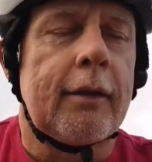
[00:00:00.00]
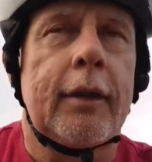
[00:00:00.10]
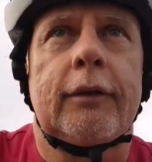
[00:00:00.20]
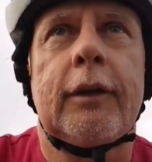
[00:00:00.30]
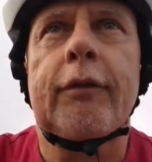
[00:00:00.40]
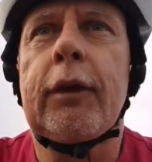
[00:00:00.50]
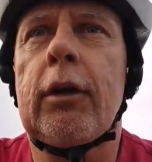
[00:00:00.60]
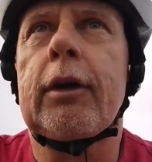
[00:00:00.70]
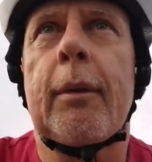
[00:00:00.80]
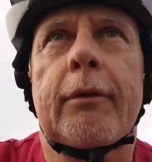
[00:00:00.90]
They're definitely
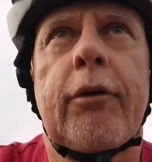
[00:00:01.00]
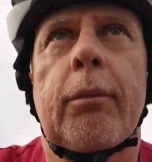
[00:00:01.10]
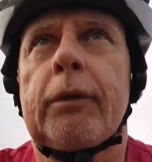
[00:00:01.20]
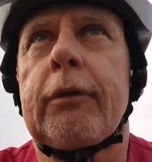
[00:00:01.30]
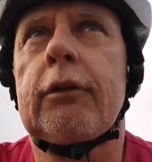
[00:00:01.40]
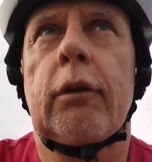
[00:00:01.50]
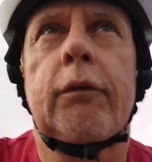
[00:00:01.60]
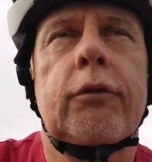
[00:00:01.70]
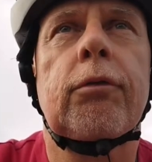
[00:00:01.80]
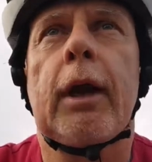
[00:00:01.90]
not coming from a position of
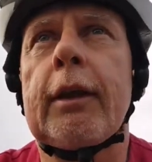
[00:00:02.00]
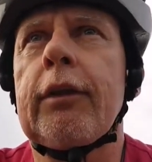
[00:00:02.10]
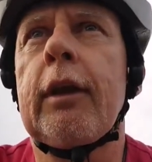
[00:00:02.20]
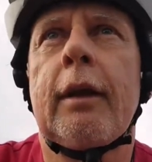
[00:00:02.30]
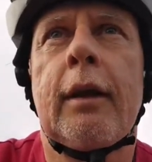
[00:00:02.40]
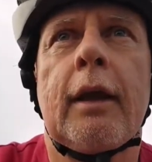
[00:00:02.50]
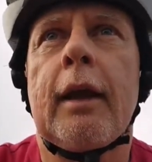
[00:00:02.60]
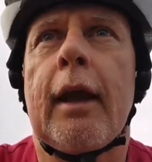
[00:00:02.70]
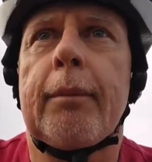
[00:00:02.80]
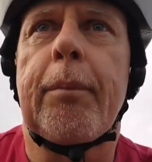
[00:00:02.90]
strength
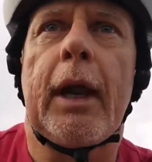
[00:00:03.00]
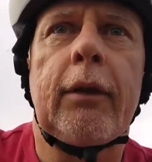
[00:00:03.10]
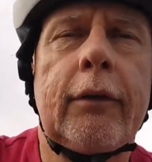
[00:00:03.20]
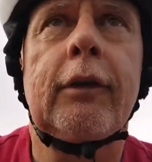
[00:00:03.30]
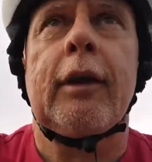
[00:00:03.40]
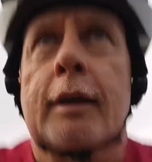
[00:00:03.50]
and balance.